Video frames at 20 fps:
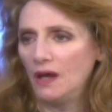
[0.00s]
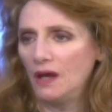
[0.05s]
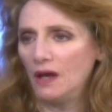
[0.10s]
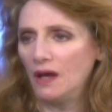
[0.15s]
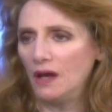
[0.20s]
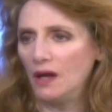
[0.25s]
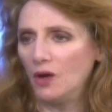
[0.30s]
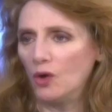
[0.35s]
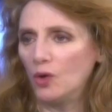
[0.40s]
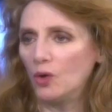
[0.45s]

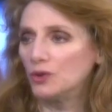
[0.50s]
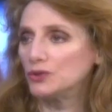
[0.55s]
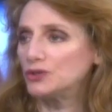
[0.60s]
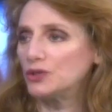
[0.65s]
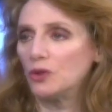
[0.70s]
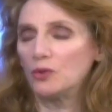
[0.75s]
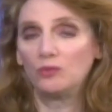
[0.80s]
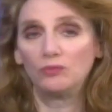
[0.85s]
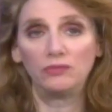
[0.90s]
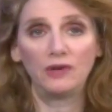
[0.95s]

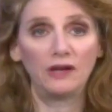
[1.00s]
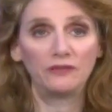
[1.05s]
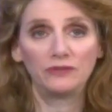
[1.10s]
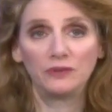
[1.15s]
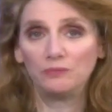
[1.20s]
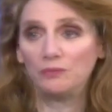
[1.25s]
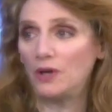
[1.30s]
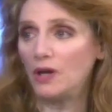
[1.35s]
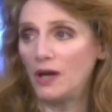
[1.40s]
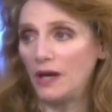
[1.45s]
Also
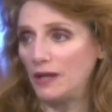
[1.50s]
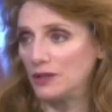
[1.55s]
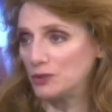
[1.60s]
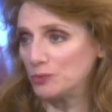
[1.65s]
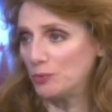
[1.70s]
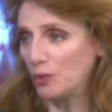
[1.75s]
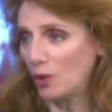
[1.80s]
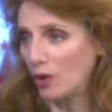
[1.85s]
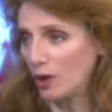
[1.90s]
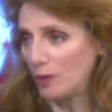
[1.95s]
Reverend Pius
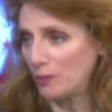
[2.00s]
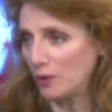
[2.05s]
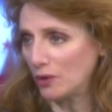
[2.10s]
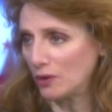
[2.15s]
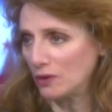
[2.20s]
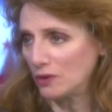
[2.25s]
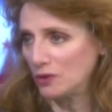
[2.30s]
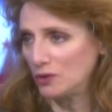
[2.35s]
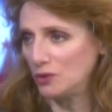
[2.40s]
Barber,